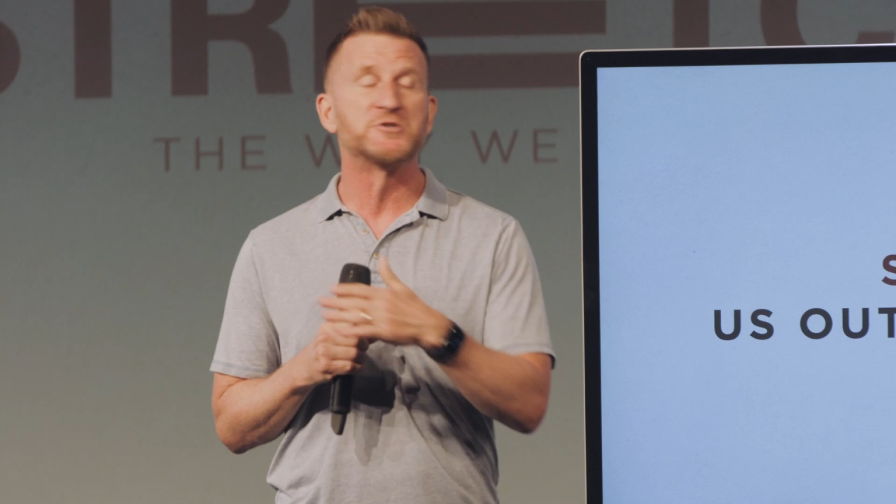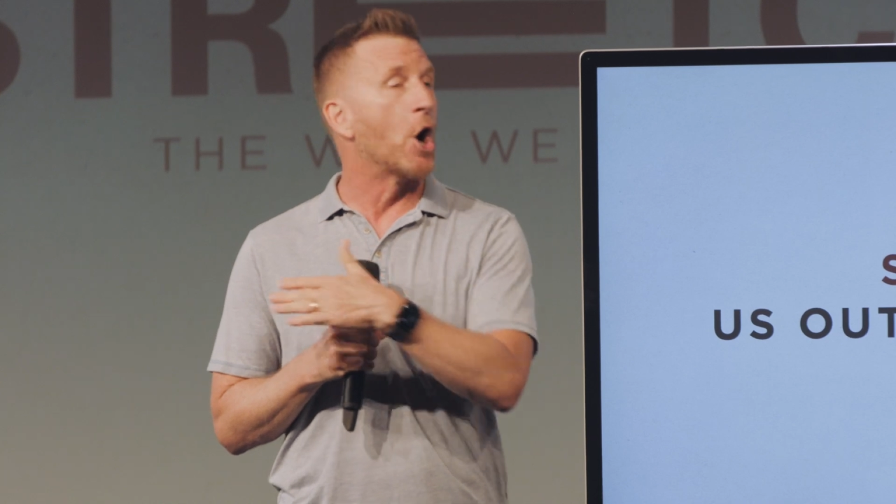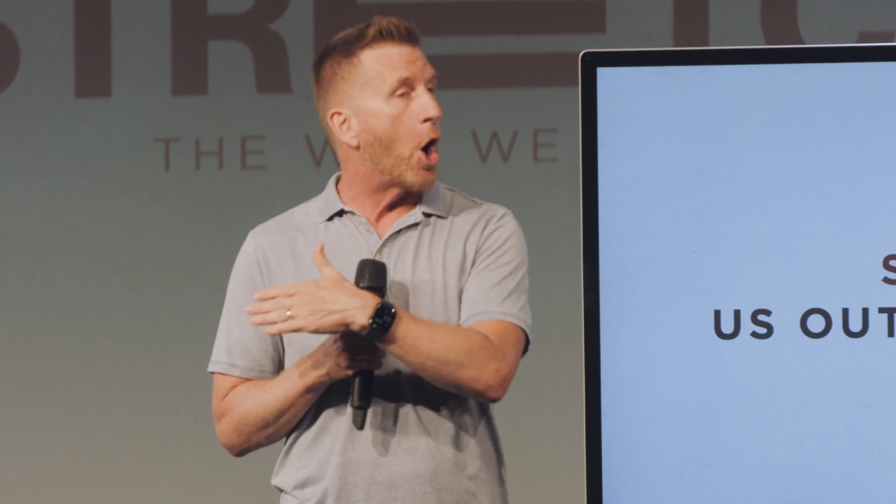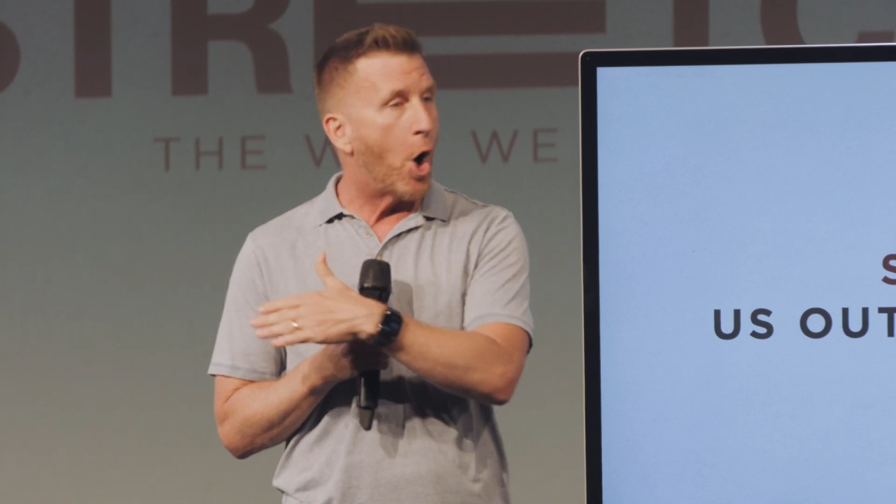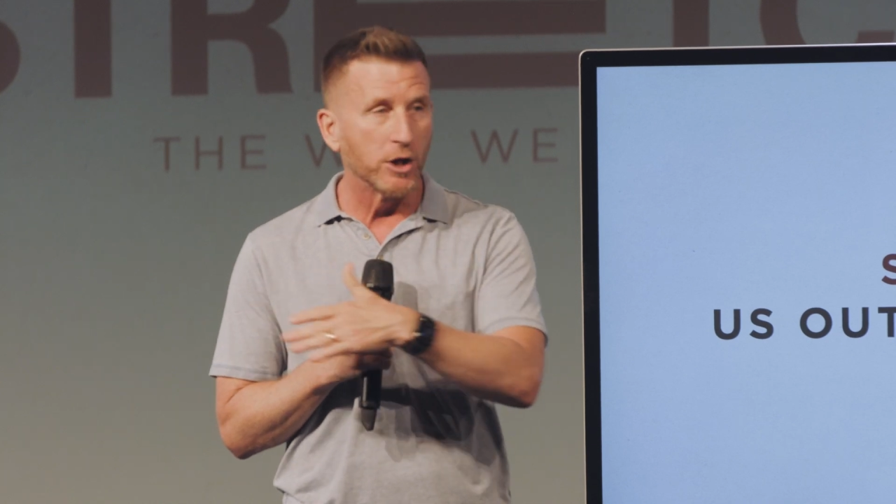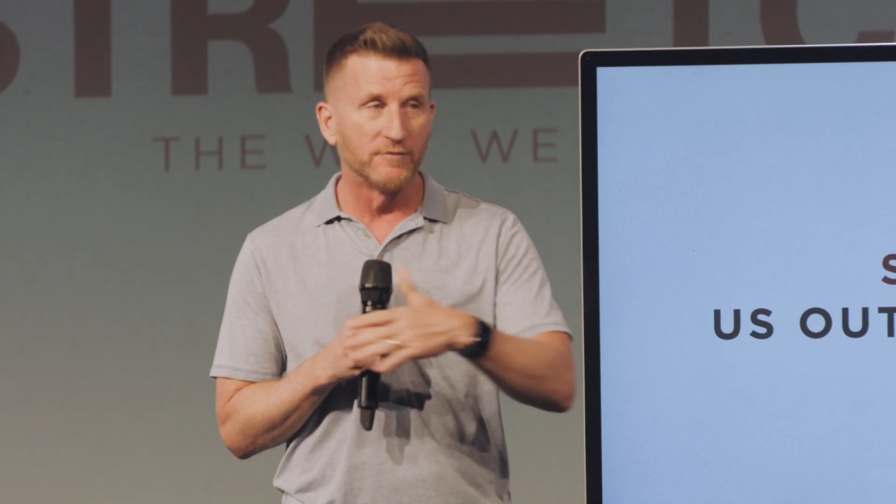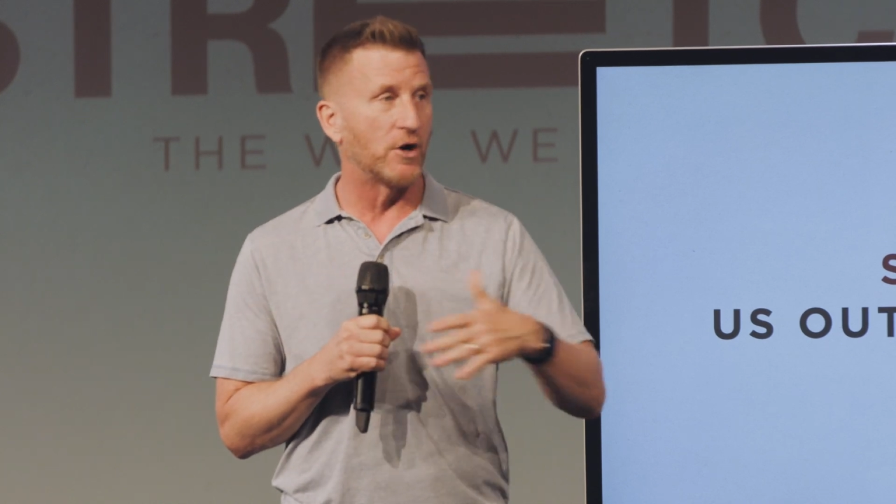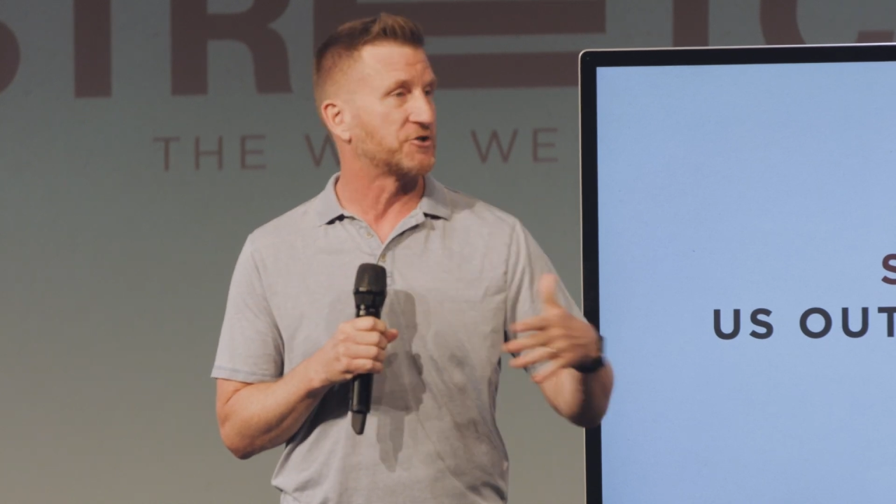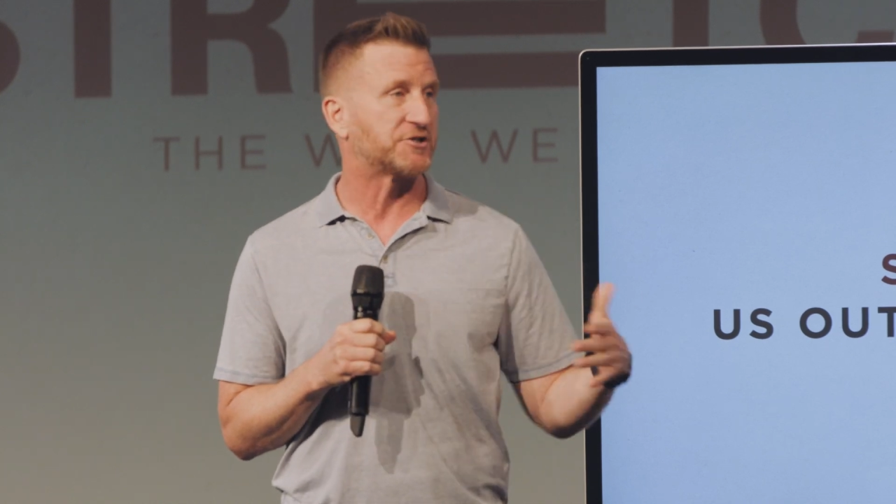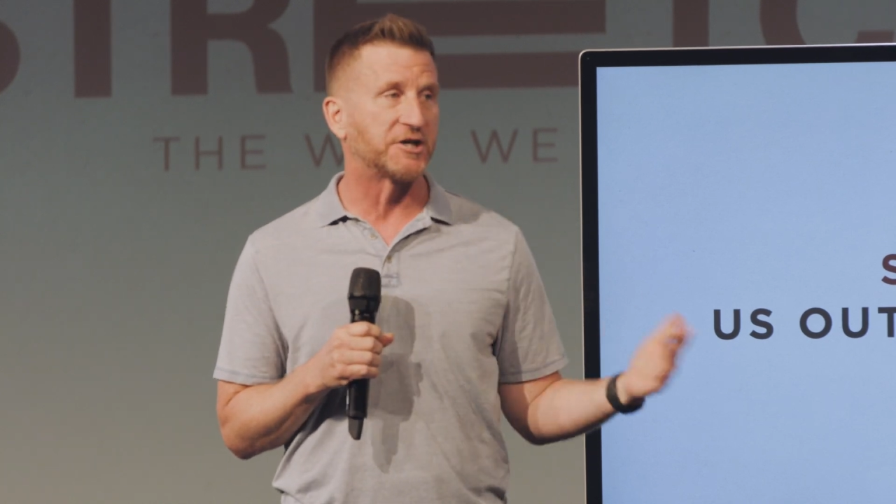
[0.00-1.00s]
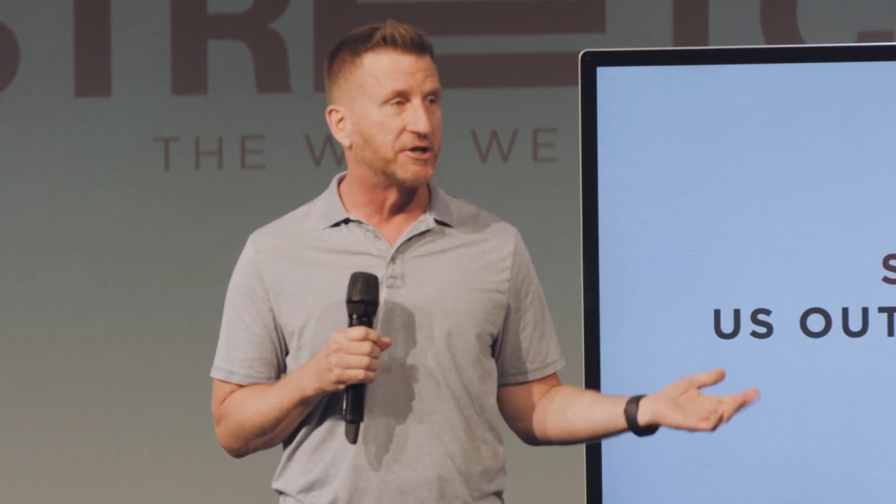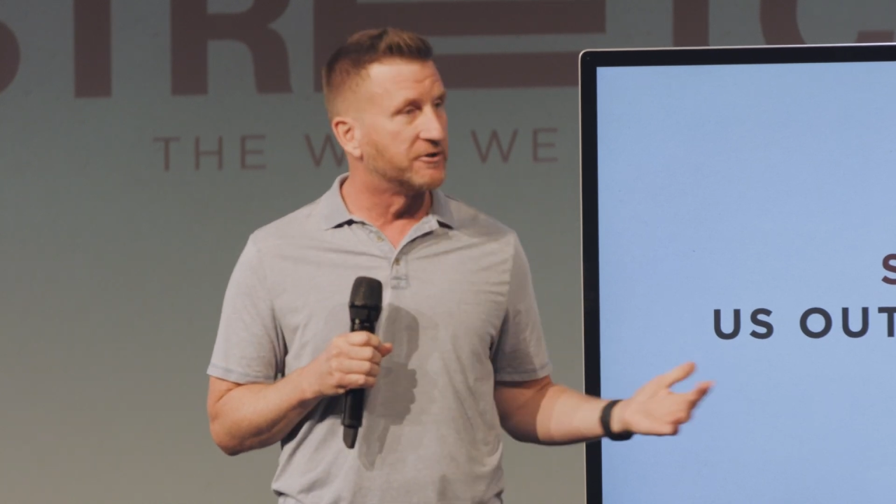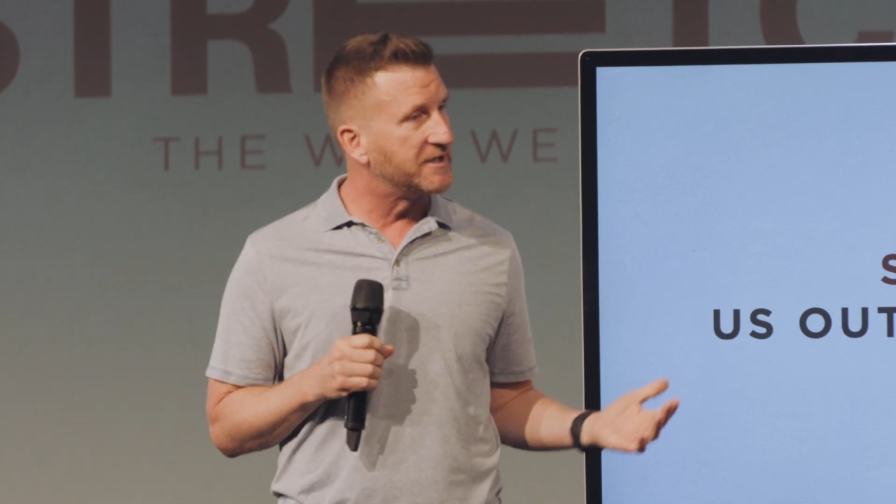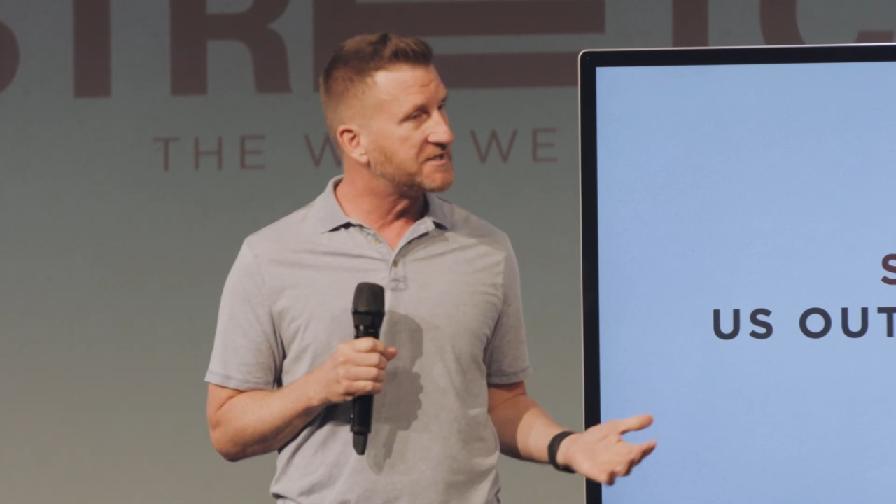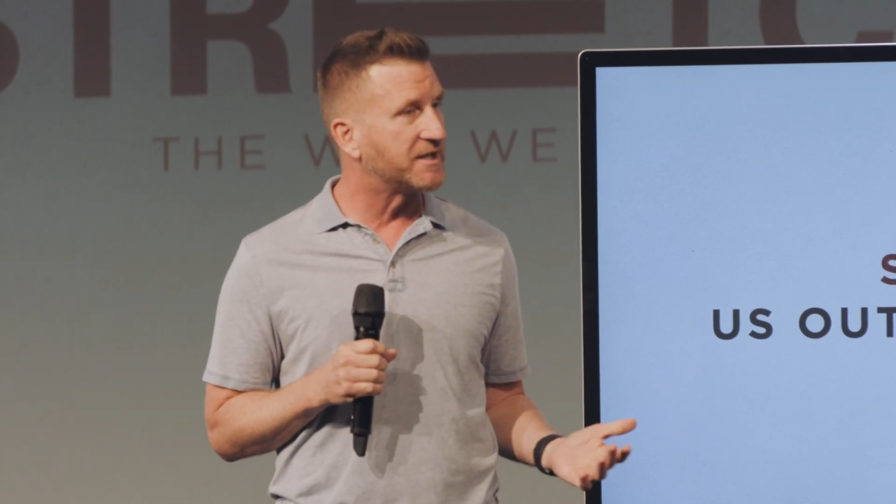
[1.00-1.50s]
to all of our
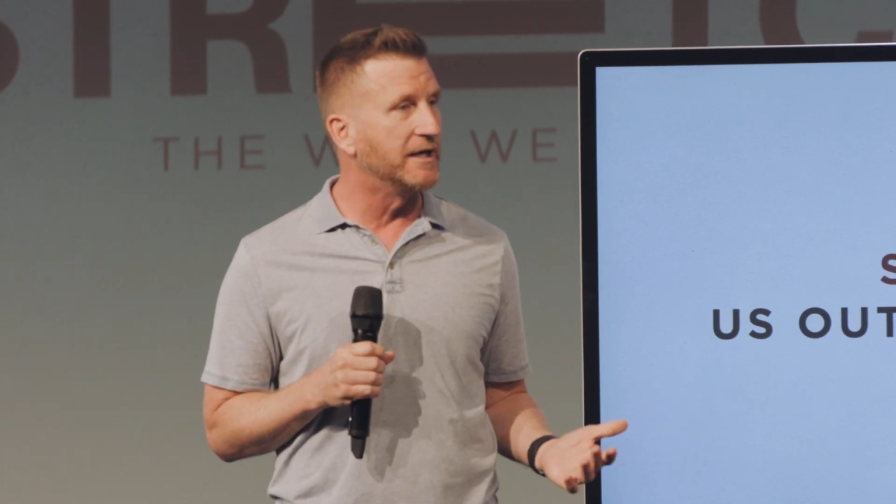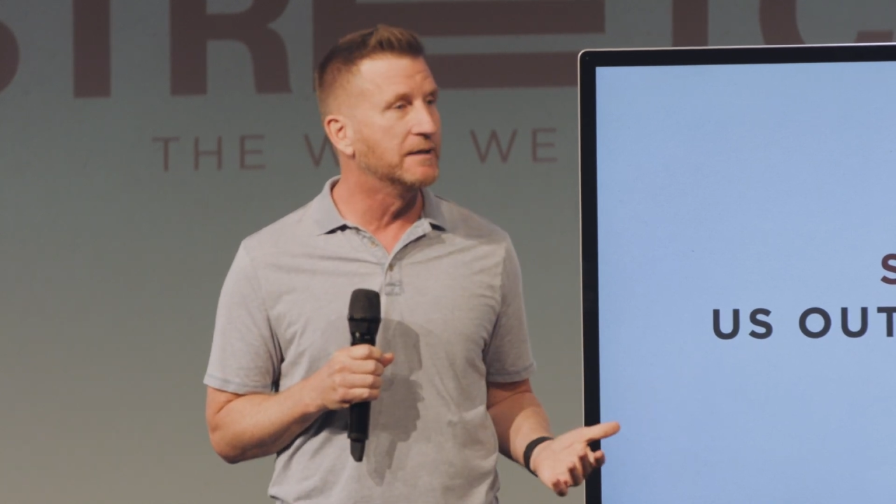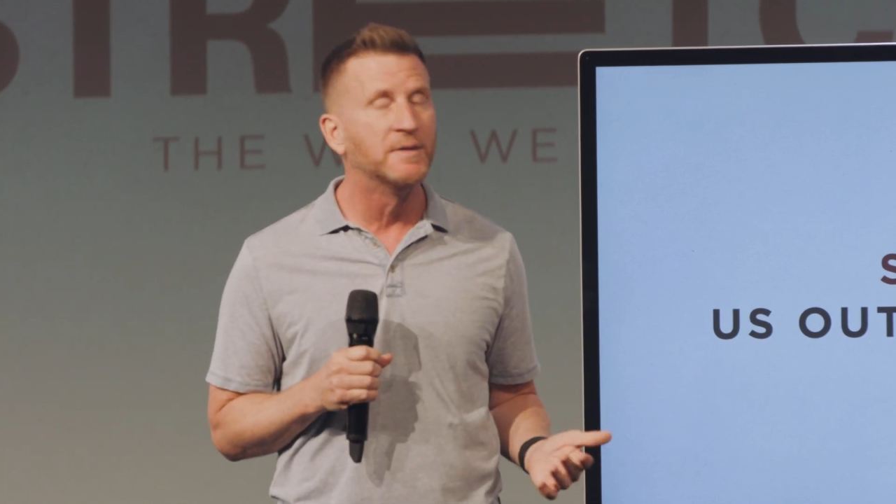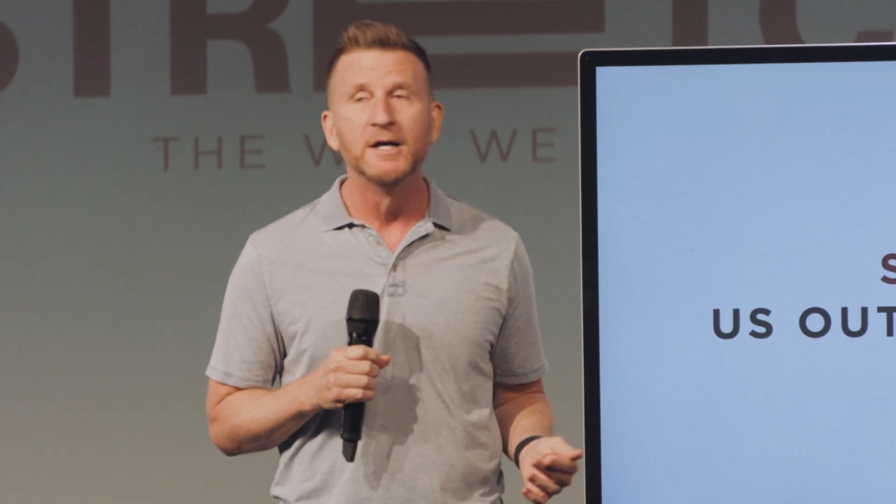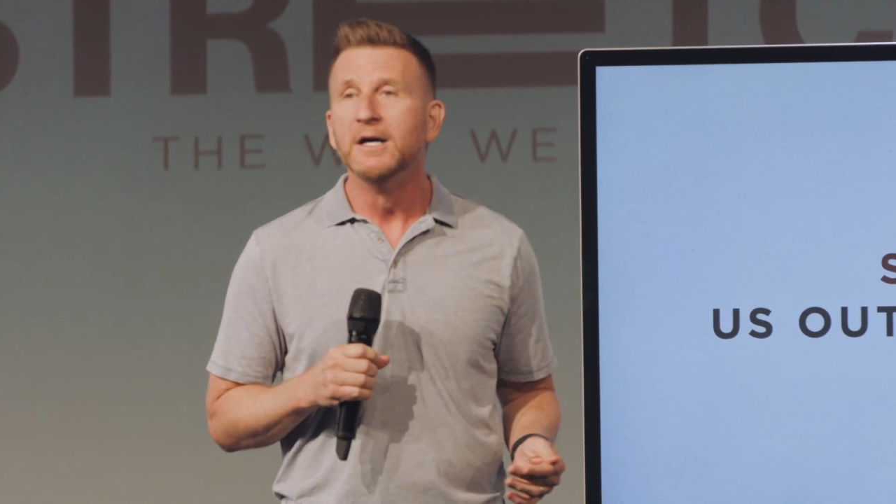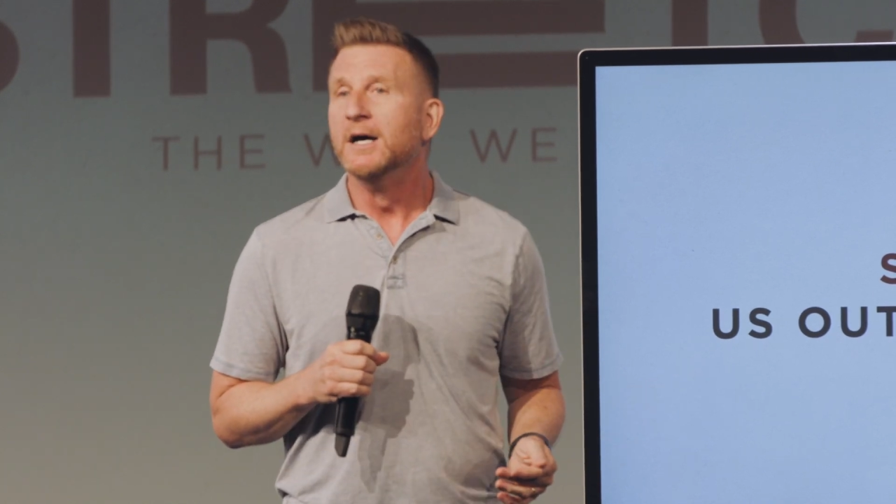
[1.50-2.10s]
security team.